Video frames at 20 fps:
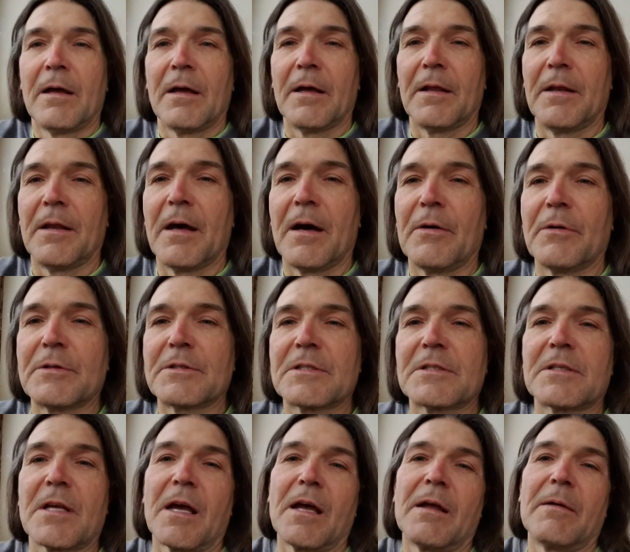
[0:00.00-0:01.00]
And now it's
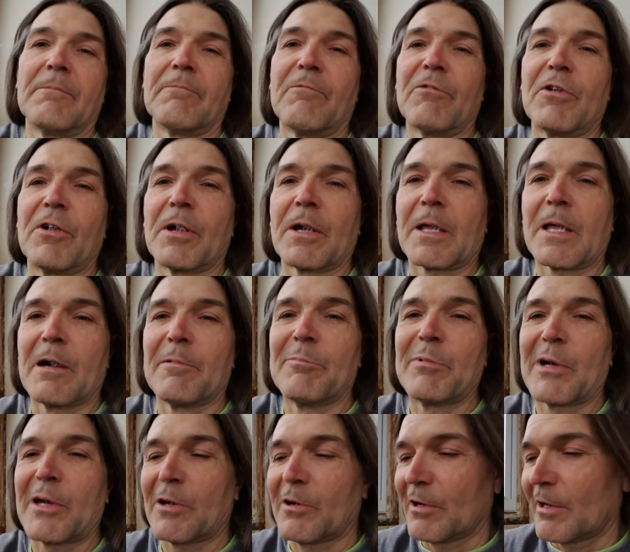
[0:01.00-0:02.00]
time for a cup
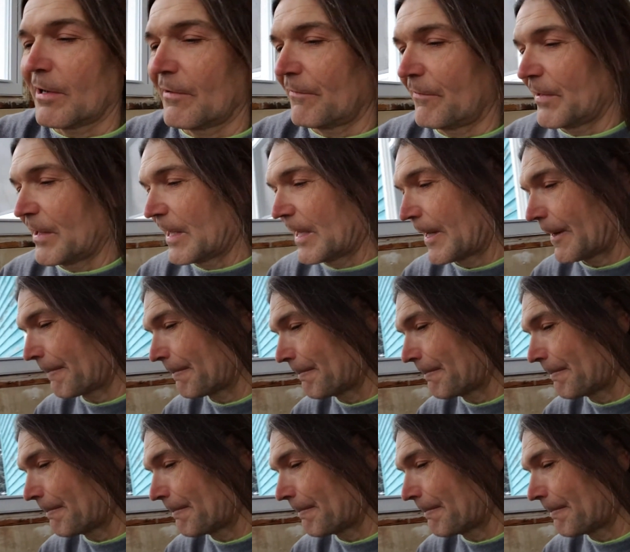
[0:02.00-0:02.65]
of coffee.